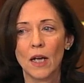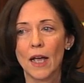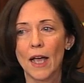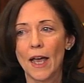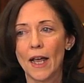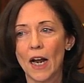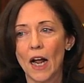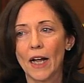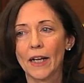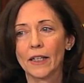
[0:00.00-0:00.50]

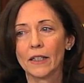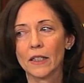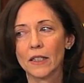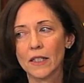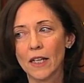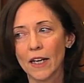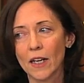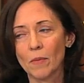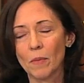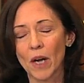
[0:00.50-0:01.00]
And I can
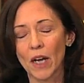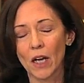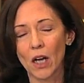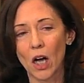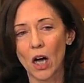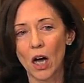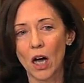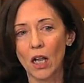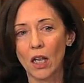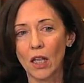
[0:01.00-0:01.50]
say to my
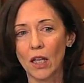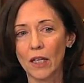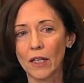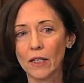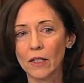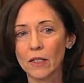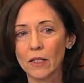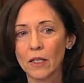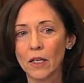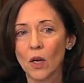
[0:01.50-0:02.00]

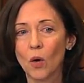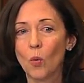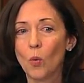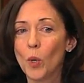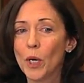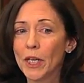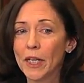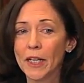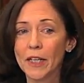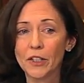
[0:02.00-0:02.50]
colleagues,
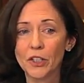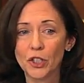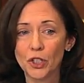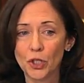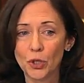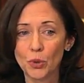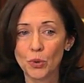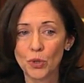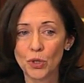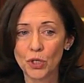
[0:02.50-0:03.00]
we need to
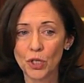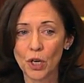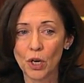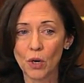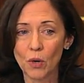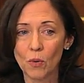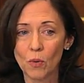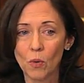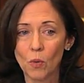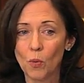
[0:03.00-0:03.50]
do
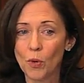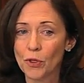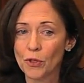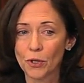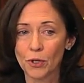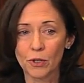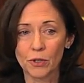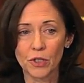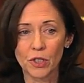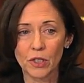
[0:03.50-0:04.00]
so with
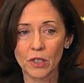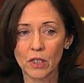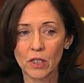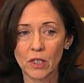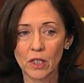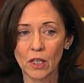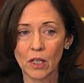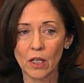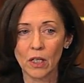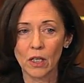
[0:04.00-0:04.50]

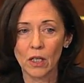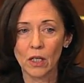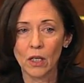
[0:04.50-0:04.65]
urgency.